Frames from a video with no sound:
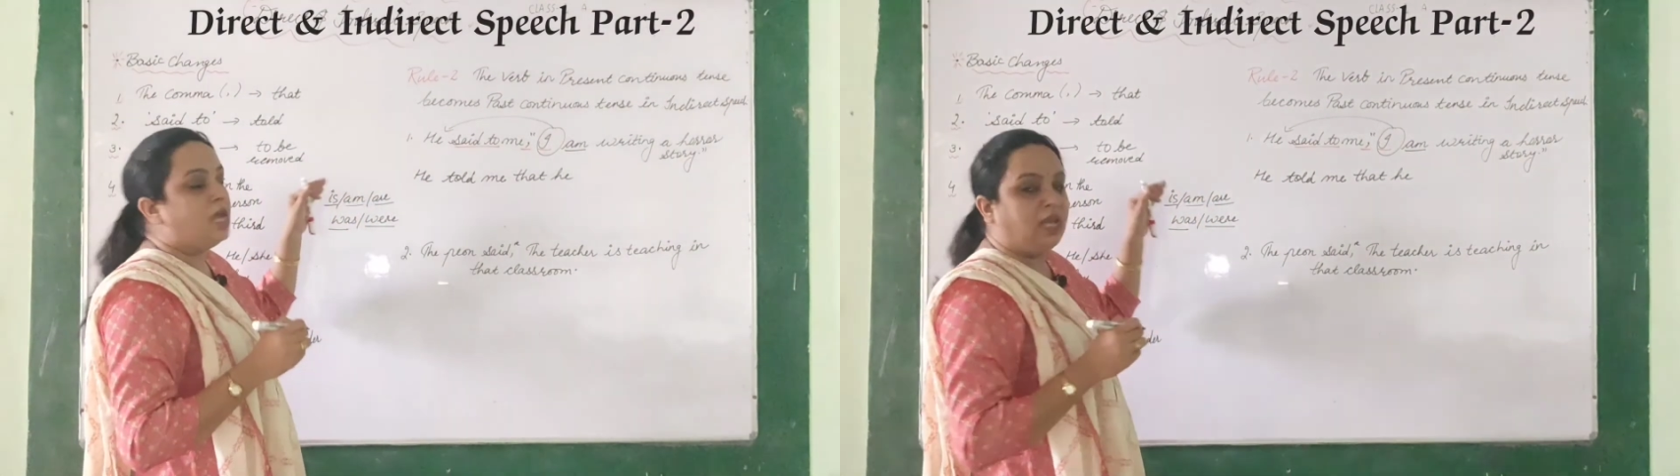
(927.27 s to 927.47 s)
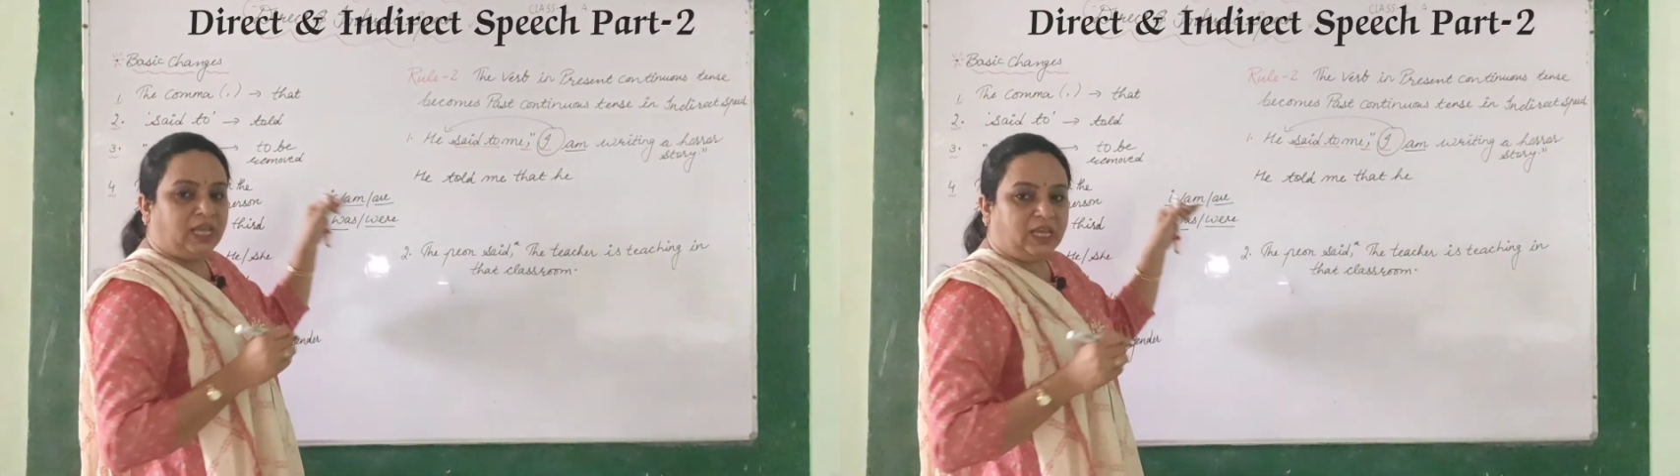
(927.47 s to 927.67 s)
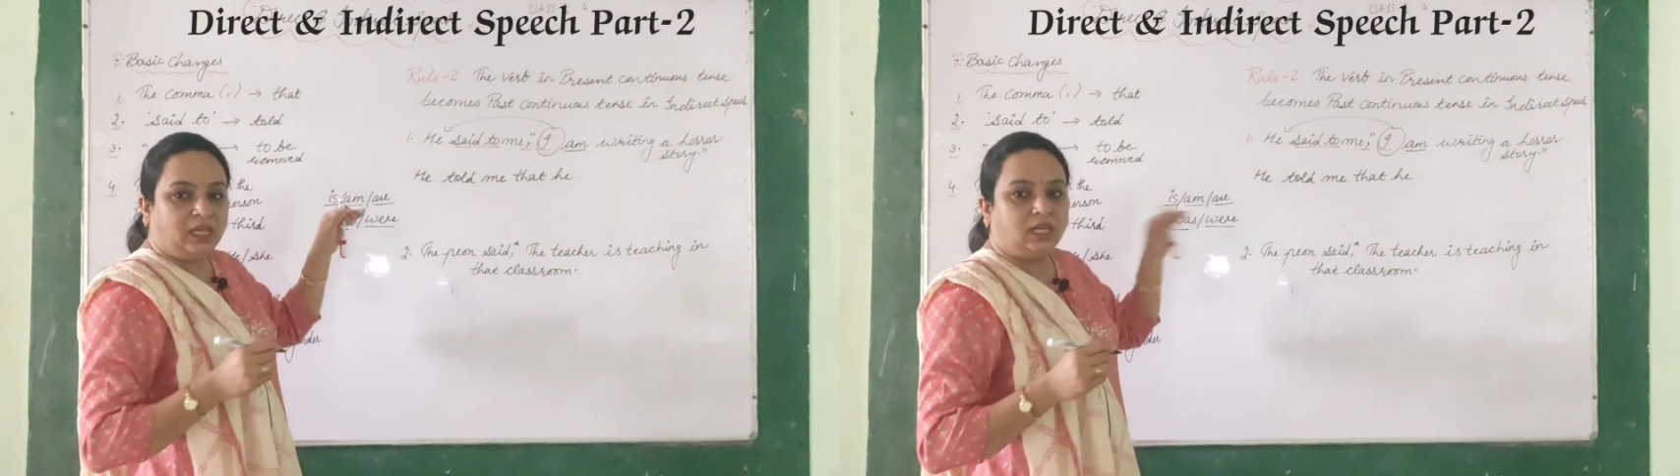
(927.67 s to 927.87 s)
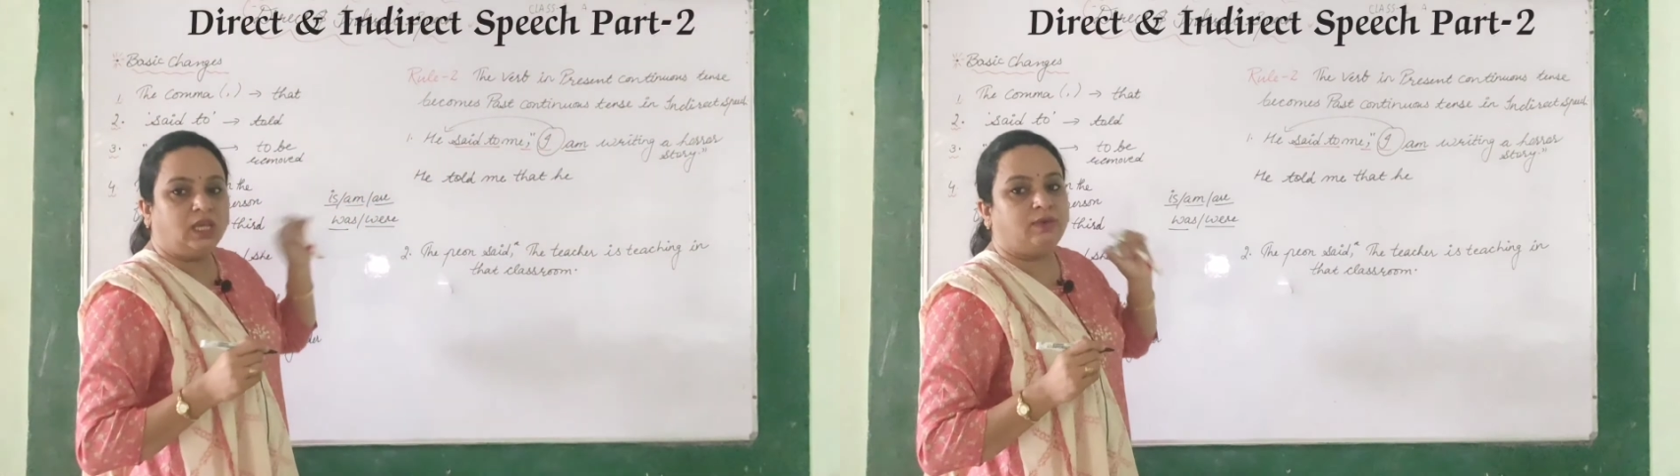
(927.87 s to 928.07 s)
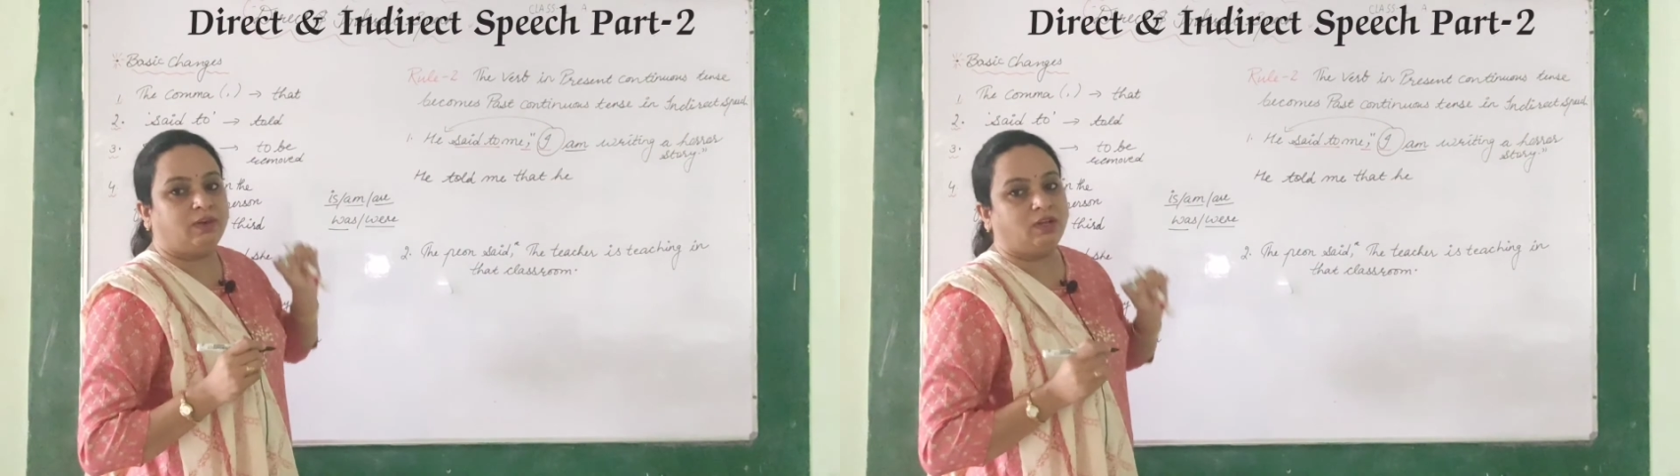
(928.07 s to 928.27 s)
he
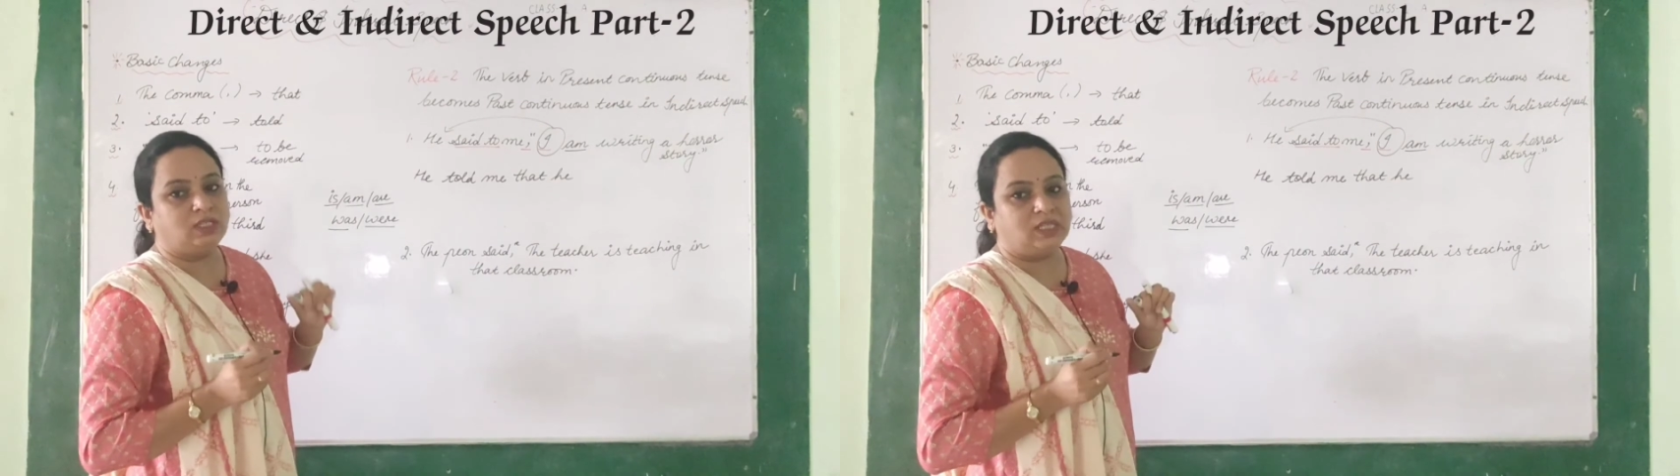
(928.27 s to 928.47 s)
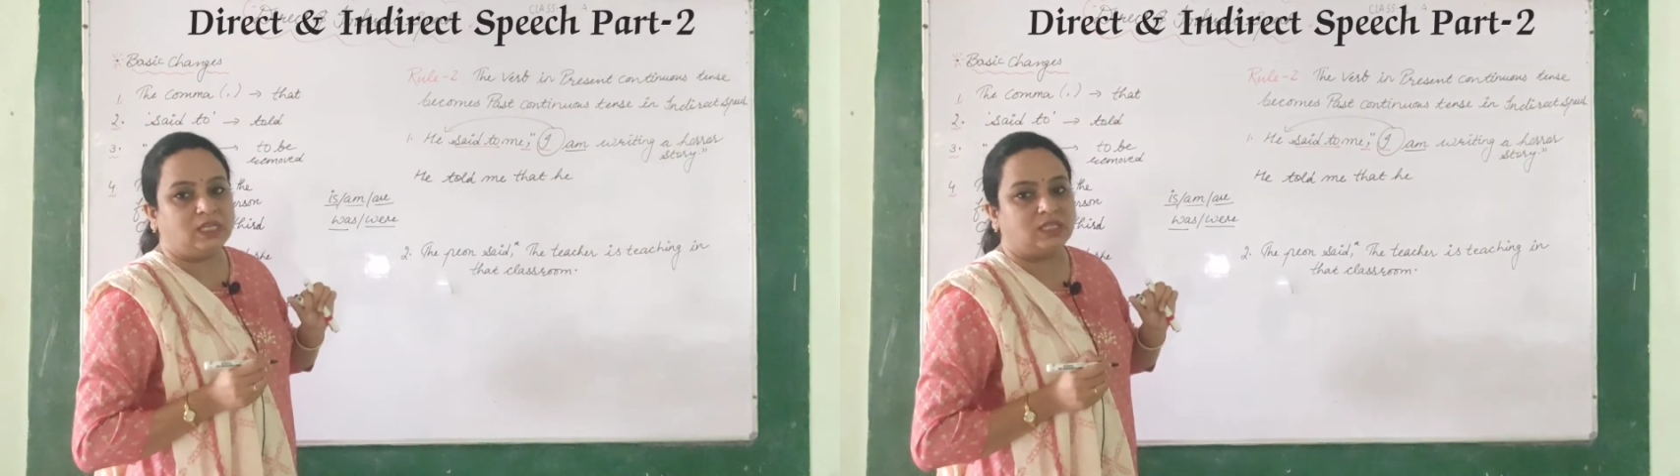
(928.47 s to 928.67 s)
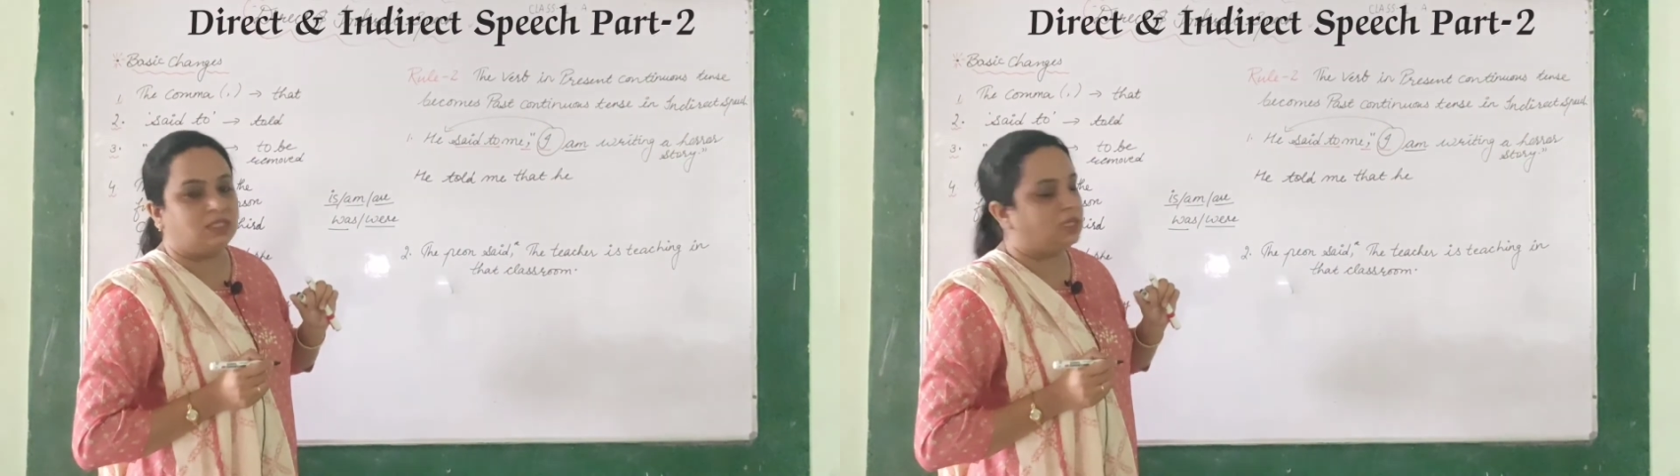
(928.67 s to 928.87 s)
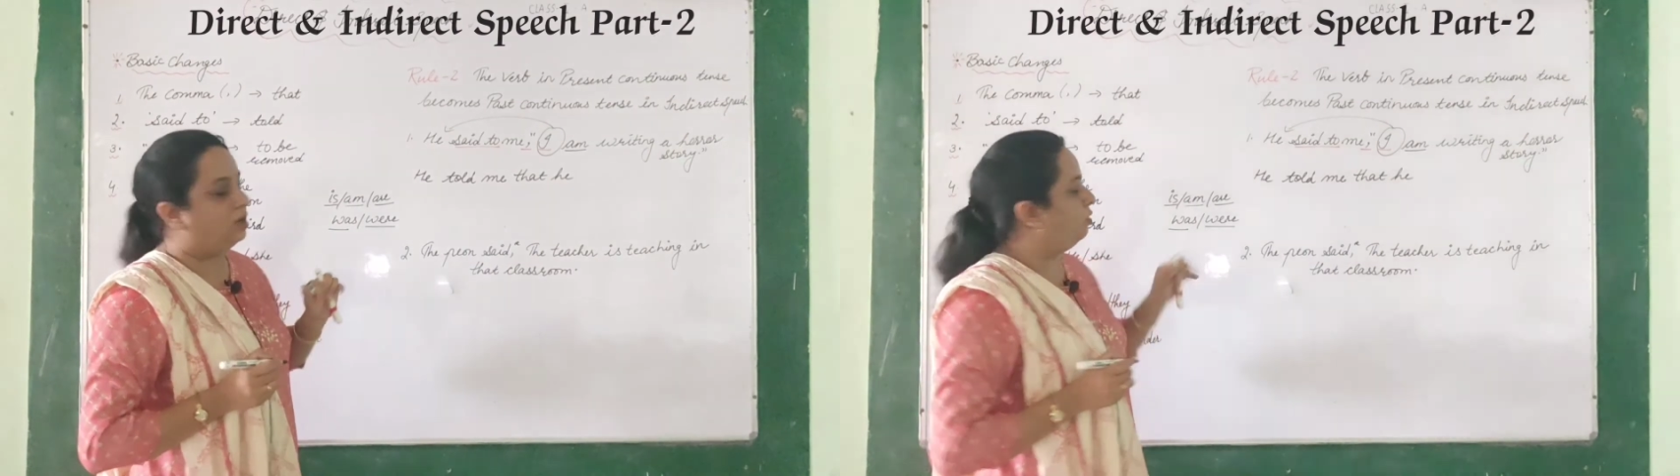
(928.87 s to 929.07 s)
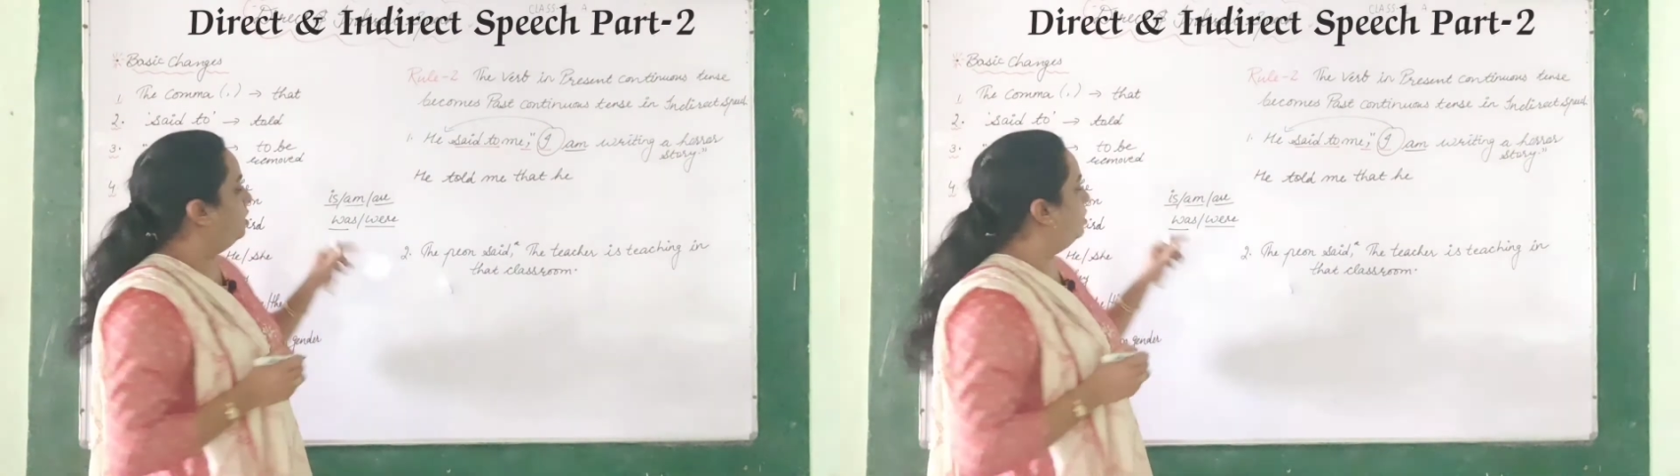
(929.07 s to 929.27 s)
because he is
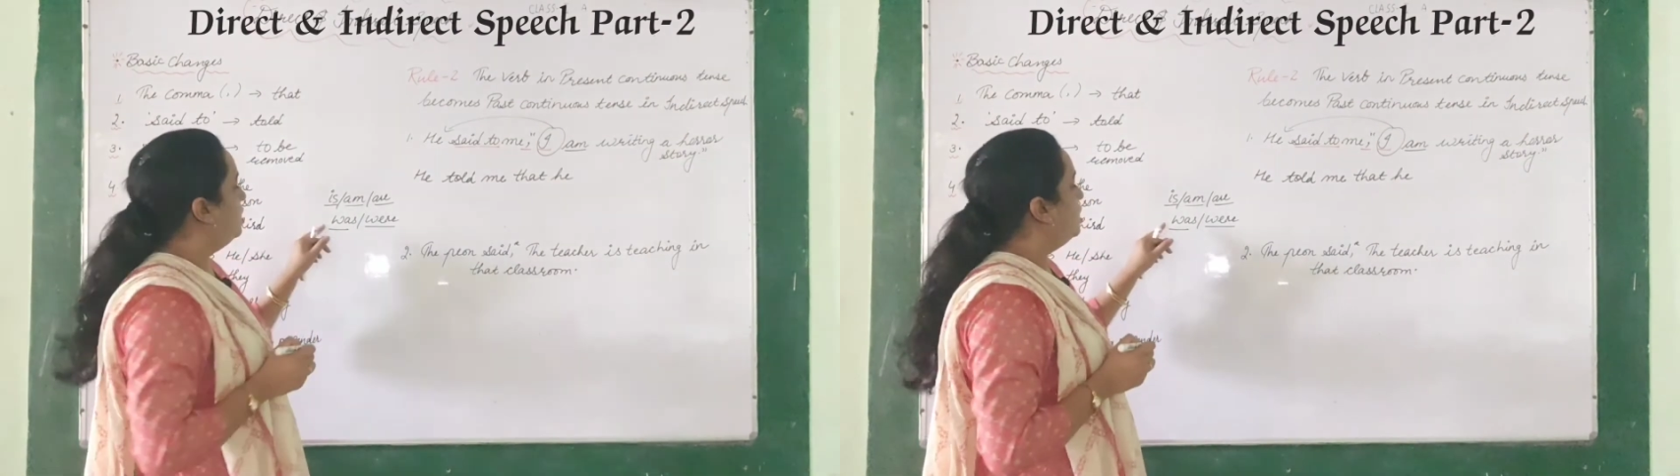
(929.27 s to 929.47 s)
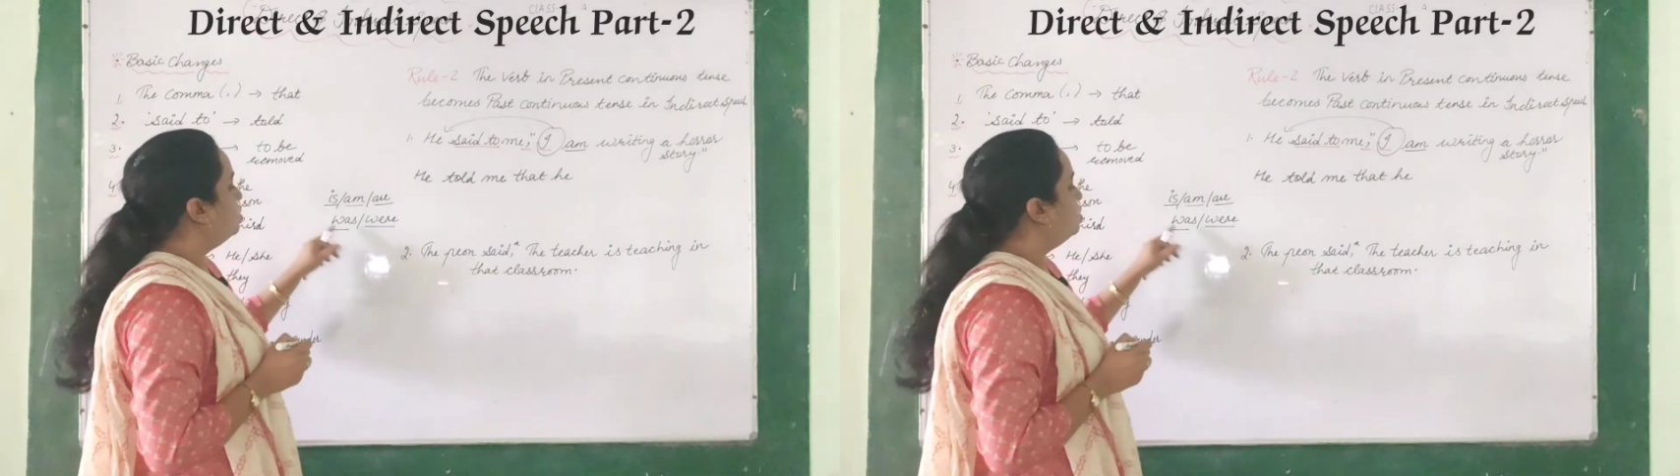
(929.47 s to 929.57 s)
singular.